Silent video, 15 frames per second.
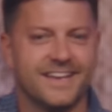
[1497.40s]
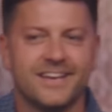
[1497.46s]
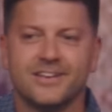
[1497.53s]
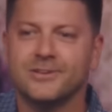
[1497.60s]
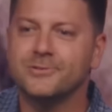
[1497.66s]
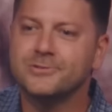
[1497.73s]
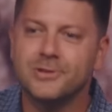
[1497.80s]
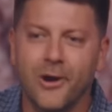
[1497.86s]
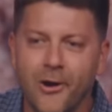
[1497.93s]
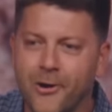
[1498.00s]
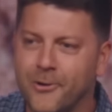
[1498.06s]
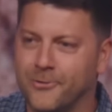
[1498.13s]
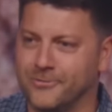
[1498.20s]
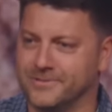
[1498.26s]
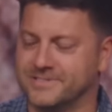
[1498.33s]
You
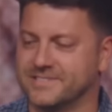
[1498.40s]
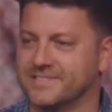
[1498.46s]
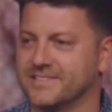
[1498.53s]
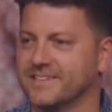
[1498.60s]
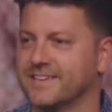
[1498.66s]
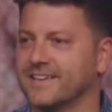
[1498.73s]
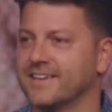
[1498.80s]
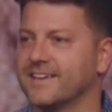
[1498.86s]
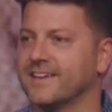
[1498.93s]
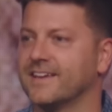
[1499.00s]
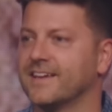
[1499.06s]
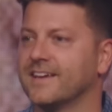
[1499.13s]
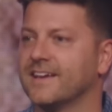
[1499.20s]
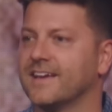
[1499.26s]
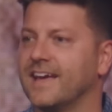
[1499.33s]
don't.
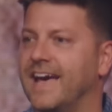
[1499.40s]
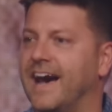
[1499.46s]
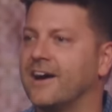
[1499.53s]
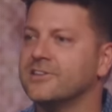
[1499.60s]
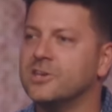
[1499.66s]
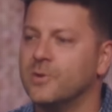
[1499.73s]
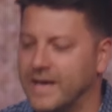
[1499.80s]
How do you